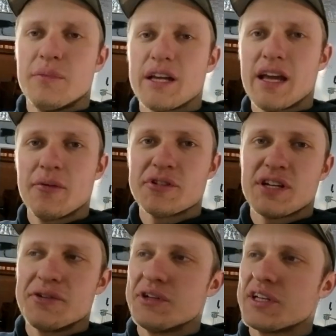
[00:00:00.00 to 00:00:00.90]
My
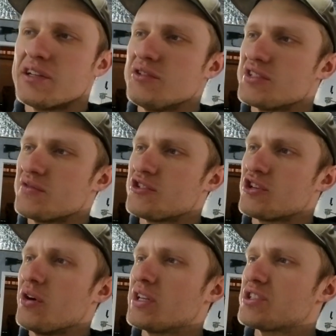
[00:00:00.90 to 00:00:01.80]
camera's not really conducive to
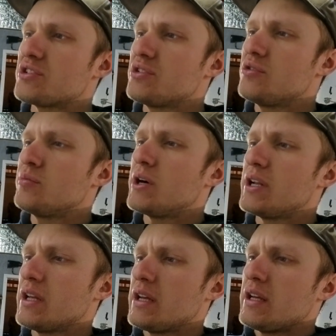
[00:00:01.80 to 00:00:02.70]
showing this to you,
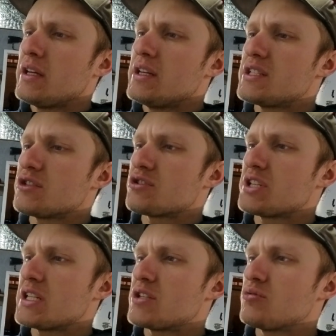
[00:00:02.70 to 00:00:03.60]
but it's
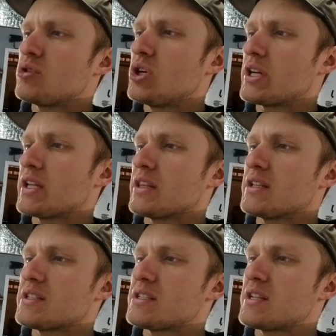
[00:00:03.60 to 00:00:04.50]
interesting to look at
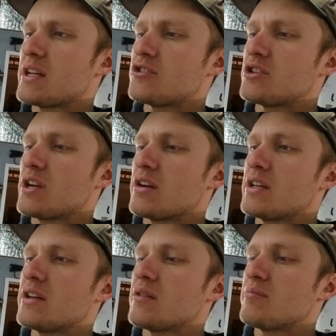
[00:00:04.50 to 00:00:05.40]
this
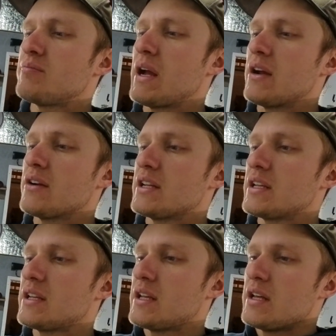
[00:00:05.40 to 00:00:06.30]
stationary gear
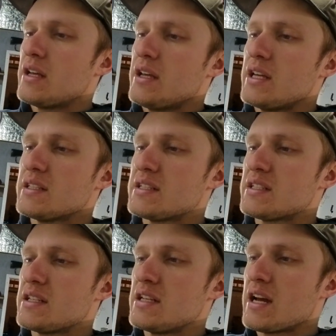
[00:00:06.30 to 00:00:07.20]
bearing and
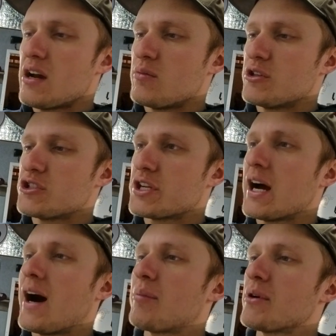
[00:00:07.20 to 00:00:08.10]
see how much
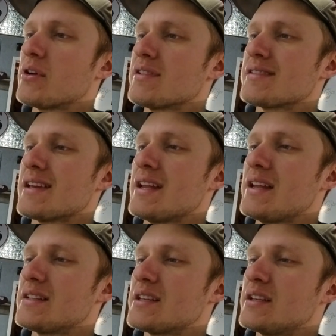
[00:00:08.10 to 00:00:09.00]
copper is in
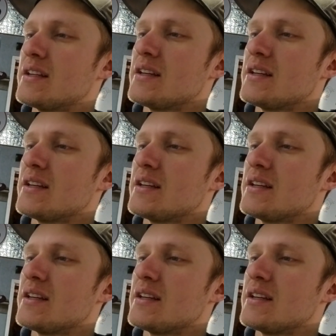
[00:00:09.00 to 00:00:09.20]
it.